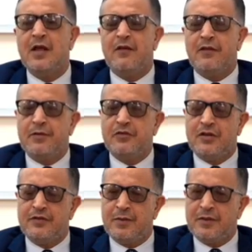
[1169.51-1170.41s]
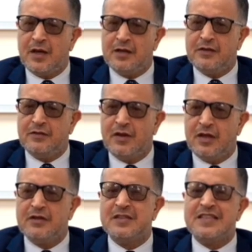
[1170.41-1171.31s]
The patient has hepatitis,
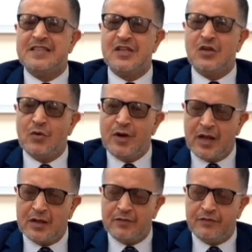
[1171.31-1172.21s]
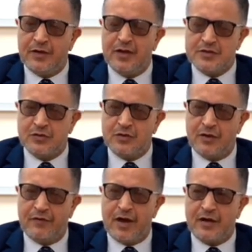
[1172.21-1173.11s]
and this is seronegative, it's not a
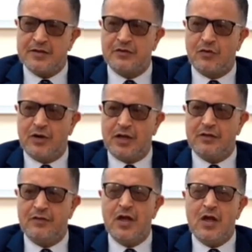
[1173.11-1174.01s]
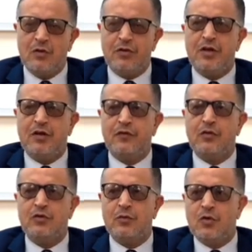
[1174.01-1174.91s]
virus, seronegative, you think of
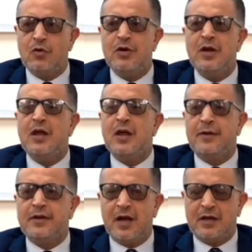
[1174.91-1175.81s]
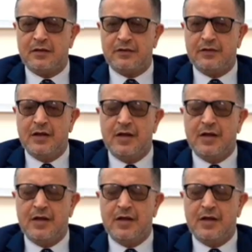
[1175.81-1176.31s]
autoimmune hepatitis.